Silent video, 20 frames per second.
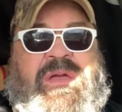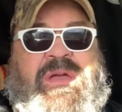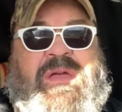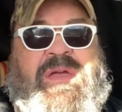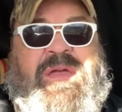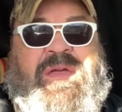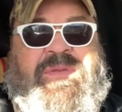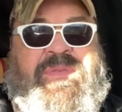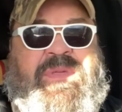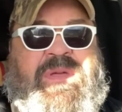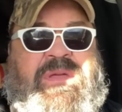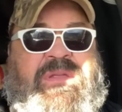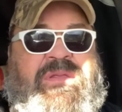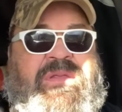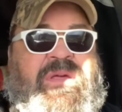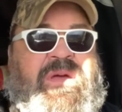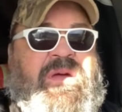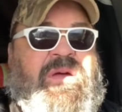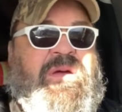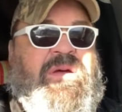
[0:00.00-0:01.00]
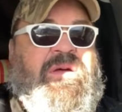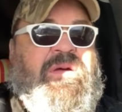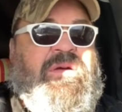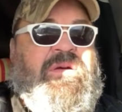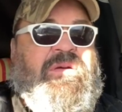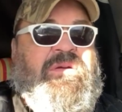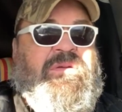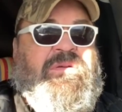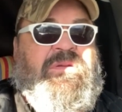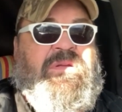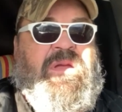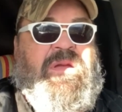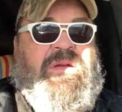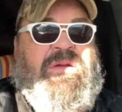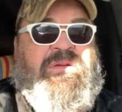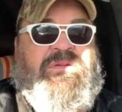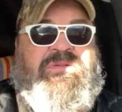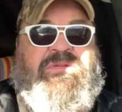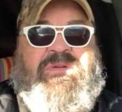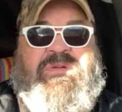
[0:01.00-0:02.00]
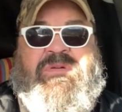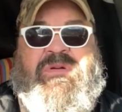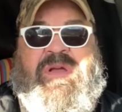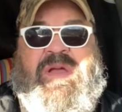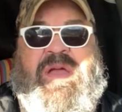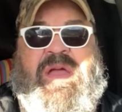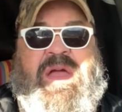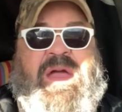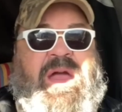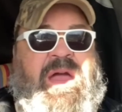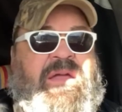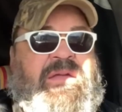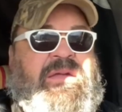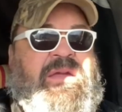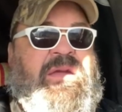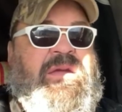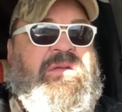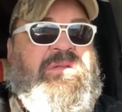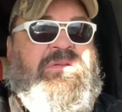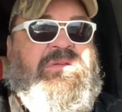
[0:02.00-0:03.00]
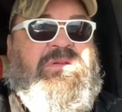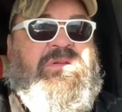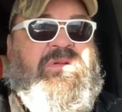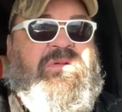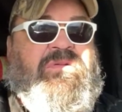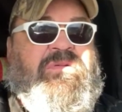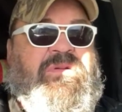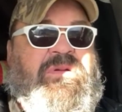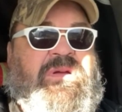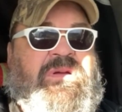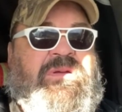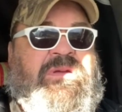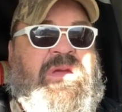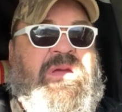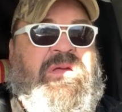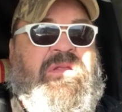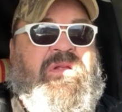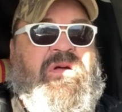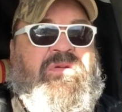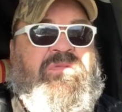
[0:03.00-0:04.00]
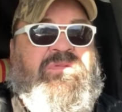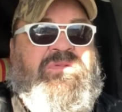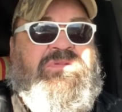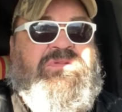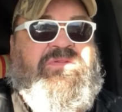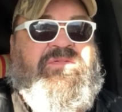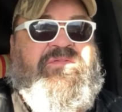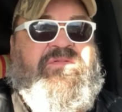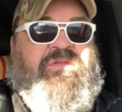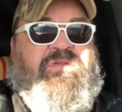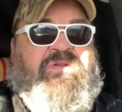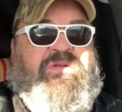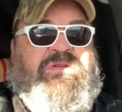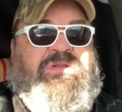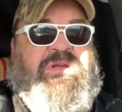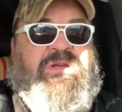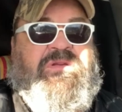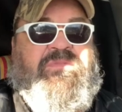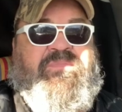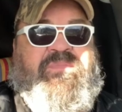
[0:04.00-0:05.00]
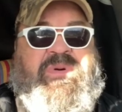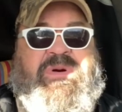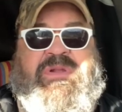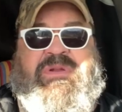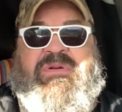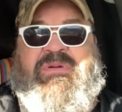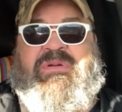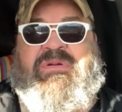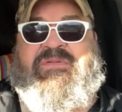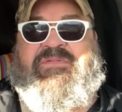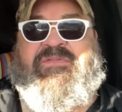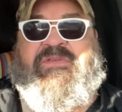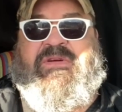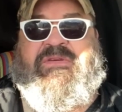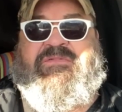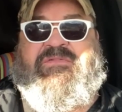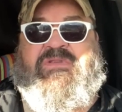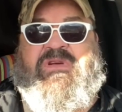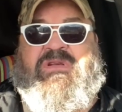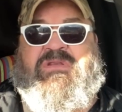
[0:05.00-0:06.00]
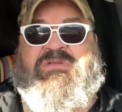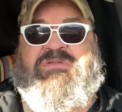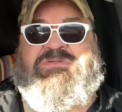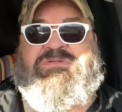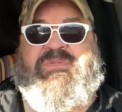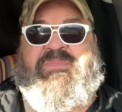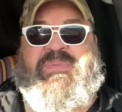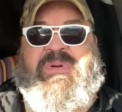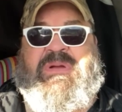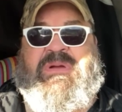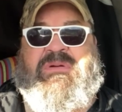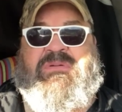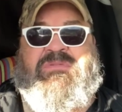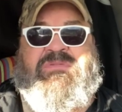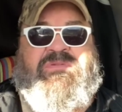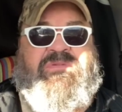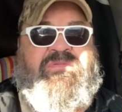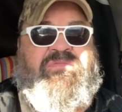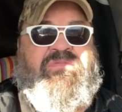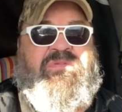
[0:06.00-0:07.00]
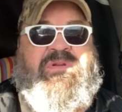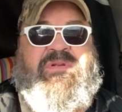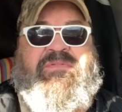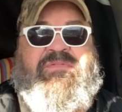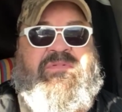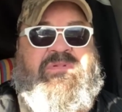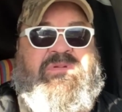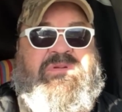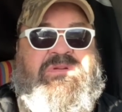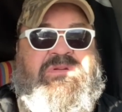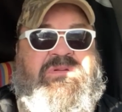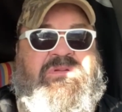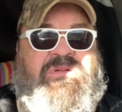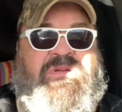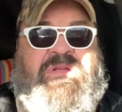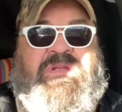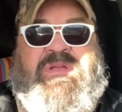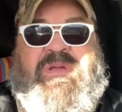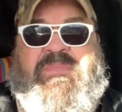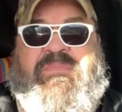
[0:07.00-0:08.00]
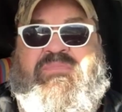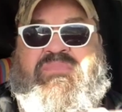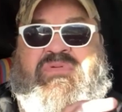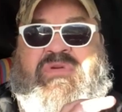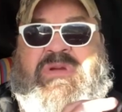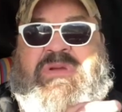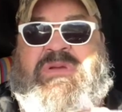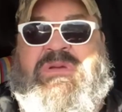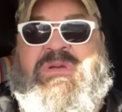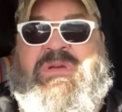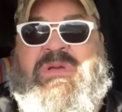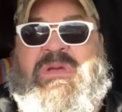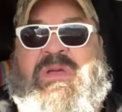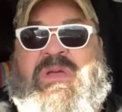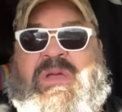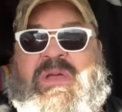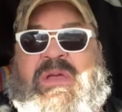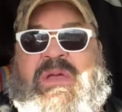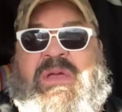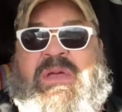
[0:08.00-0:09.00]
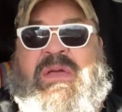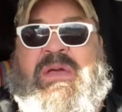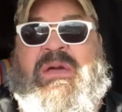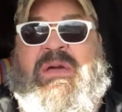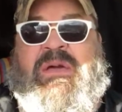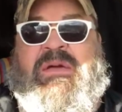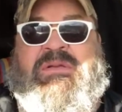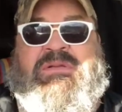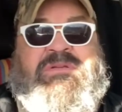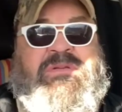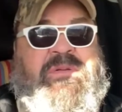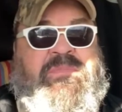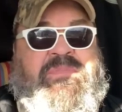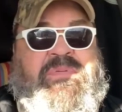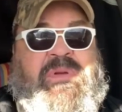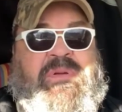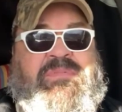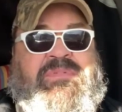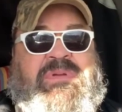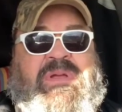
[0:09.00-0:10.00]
and then so I can't, you know, I can't always afford like butter at $5 a pound or whatever in a brick. Sometimes